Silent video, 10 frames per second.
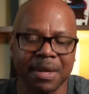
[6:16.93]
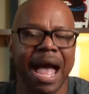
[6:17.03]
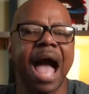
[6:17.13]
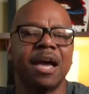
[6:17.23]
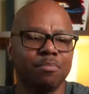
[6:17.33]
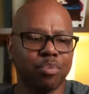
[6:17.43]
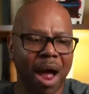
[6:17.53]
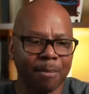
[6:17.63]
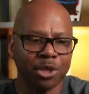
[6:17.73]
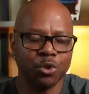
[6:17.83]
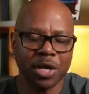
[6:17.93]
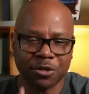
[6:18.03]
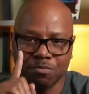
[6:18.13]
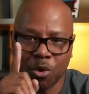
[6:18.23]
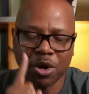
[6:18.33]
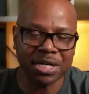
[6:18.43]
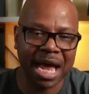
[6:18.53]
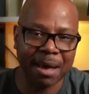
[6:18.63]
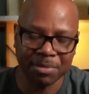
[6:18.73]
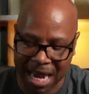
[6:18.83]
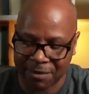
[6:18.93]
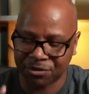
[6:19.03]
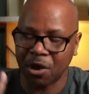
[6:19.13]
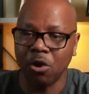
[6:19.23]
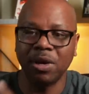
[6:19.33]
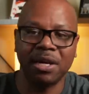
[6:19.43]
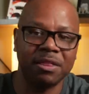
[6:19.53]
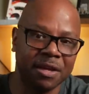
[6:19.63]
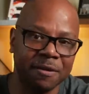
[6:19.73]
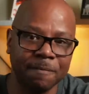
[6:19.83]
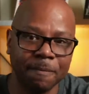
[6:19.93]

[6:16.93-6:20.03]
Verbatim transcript: I can promise you it's more times than I've stole anything.